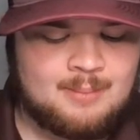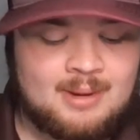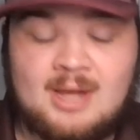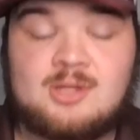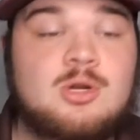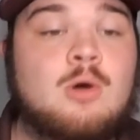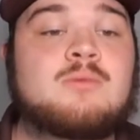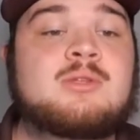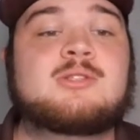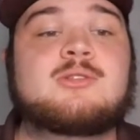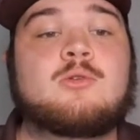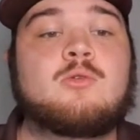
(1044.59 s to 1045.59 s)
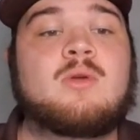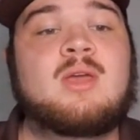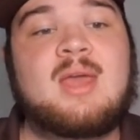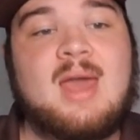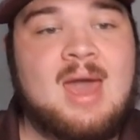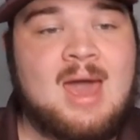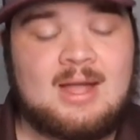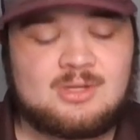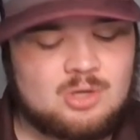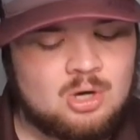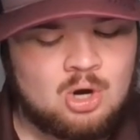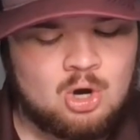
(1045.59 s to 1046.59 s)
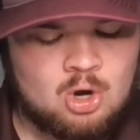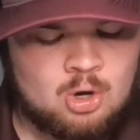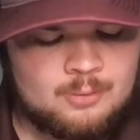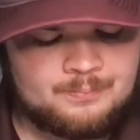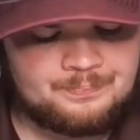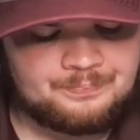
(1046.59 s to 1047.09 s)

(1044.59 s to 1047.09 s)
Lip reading: and I don't disagree at all.